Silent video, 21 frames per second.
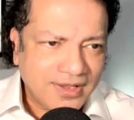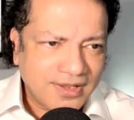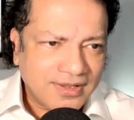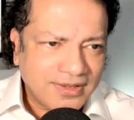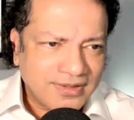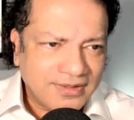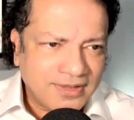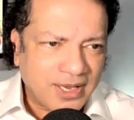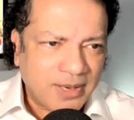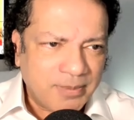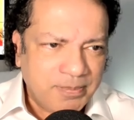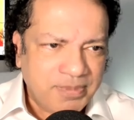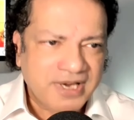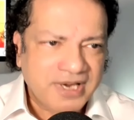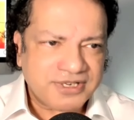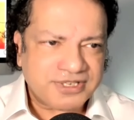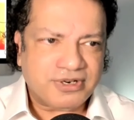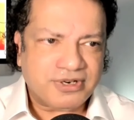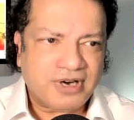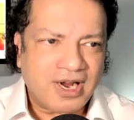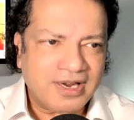the
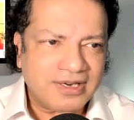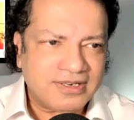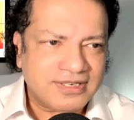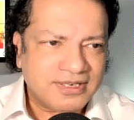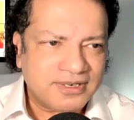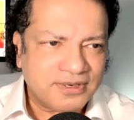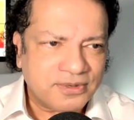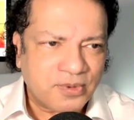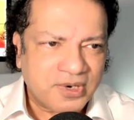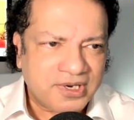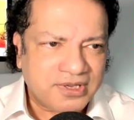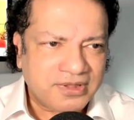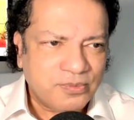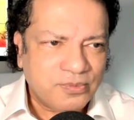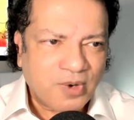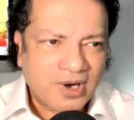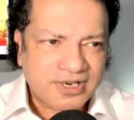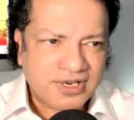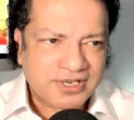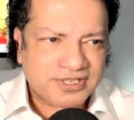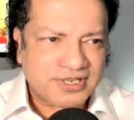Abiezrite,
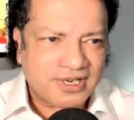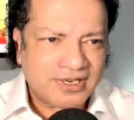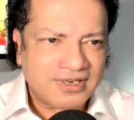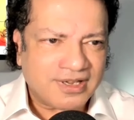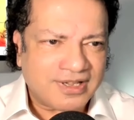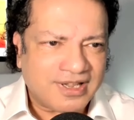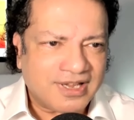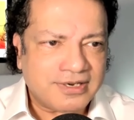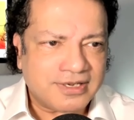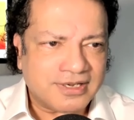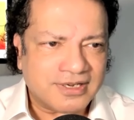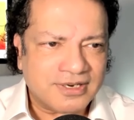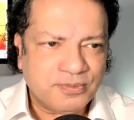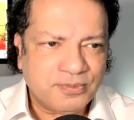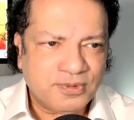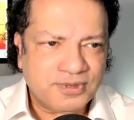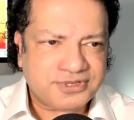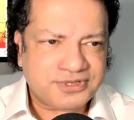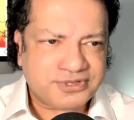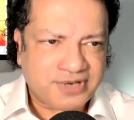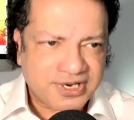where his son Gideon
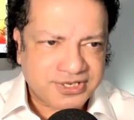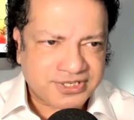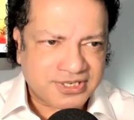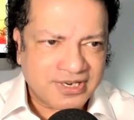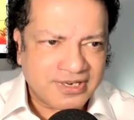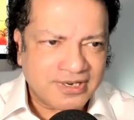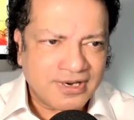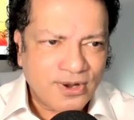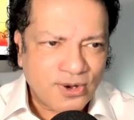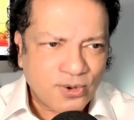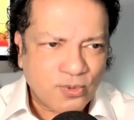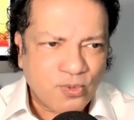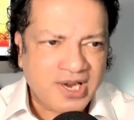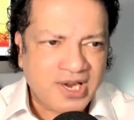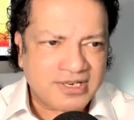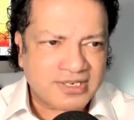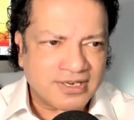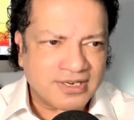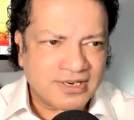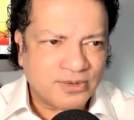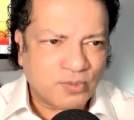was threshing
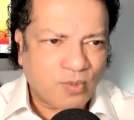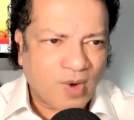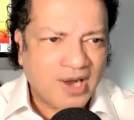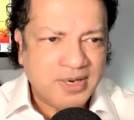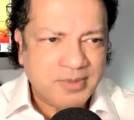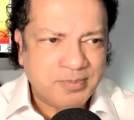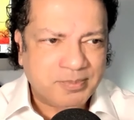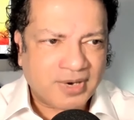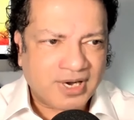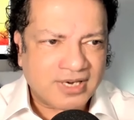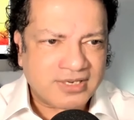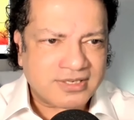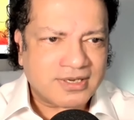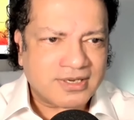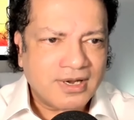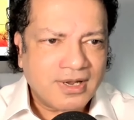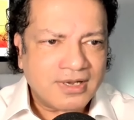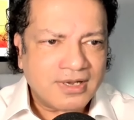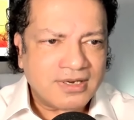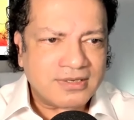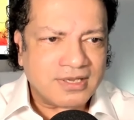wheat in a winepress
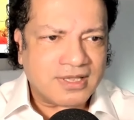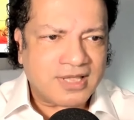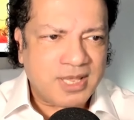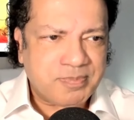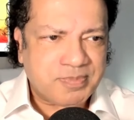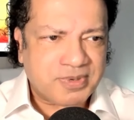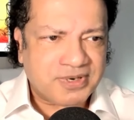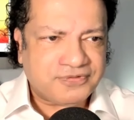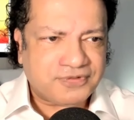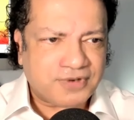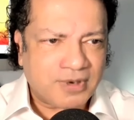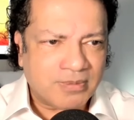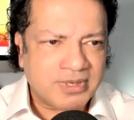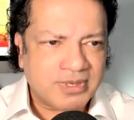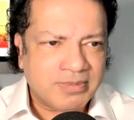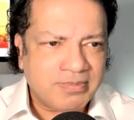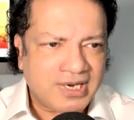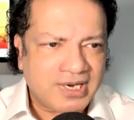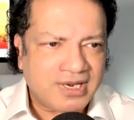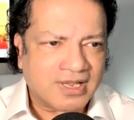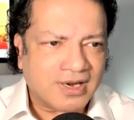to keep it from the
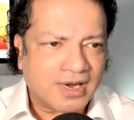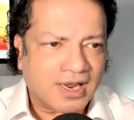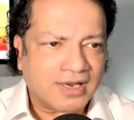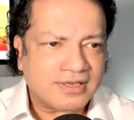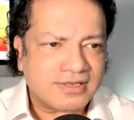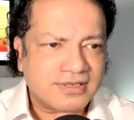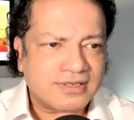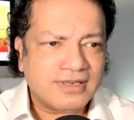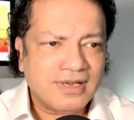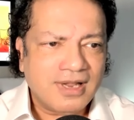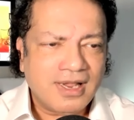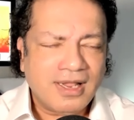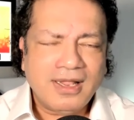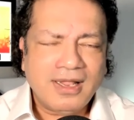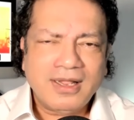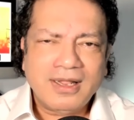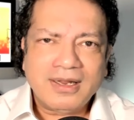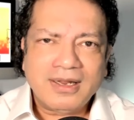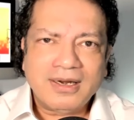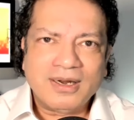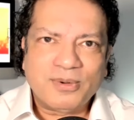Midianites.
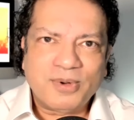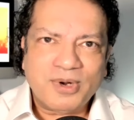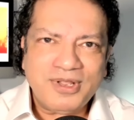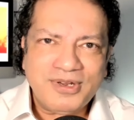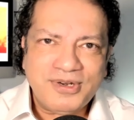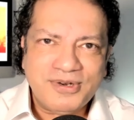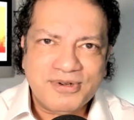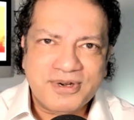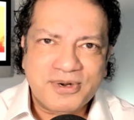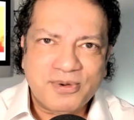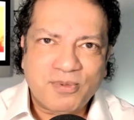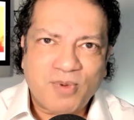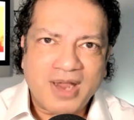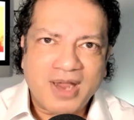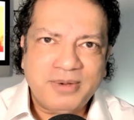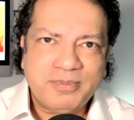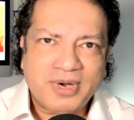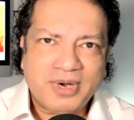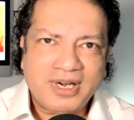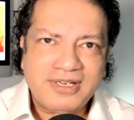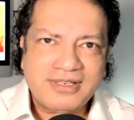Now, what do you do in a
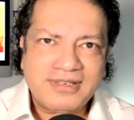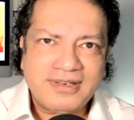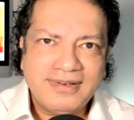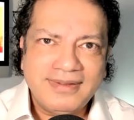winepress?